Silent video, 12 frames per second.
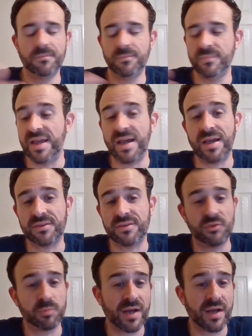that
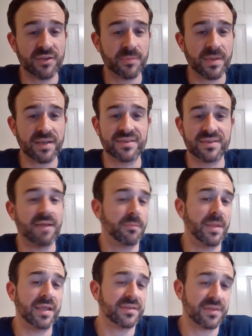these prospects never
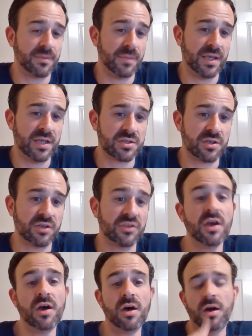make it to the majors.
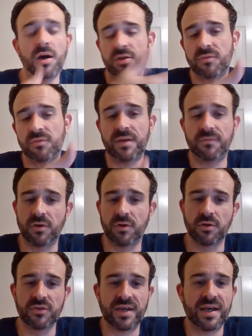Hunter Renfro
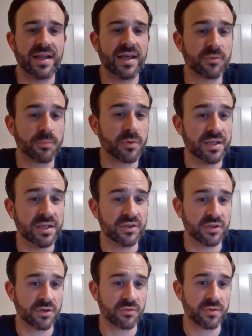goes on, has a pretty
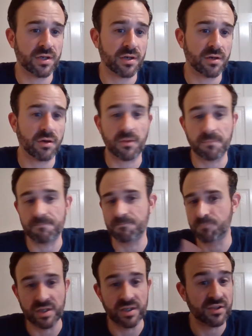decent career or
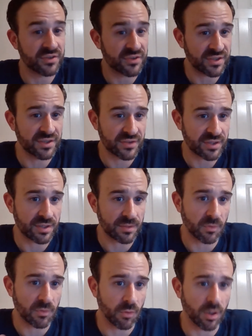pretty decent season in
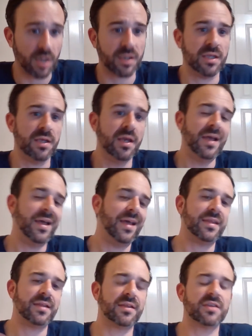Milwaukee.
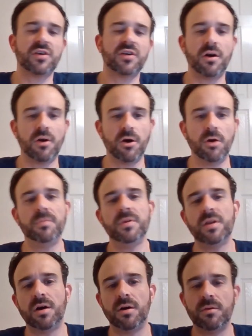And then let's all hope,
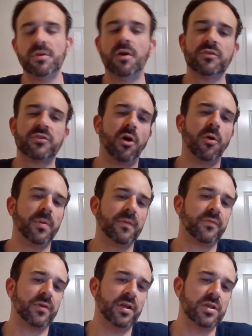no one's hoping
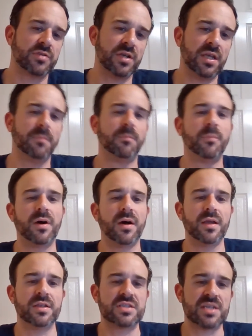for injury,
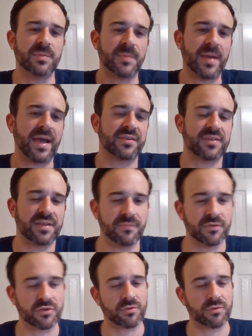but James Paxton, if
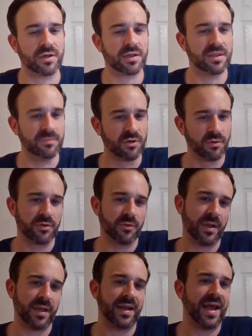his career keeps going the
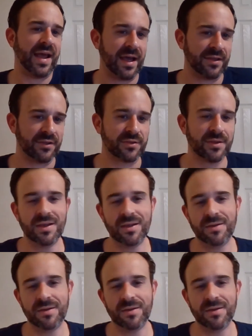way it has,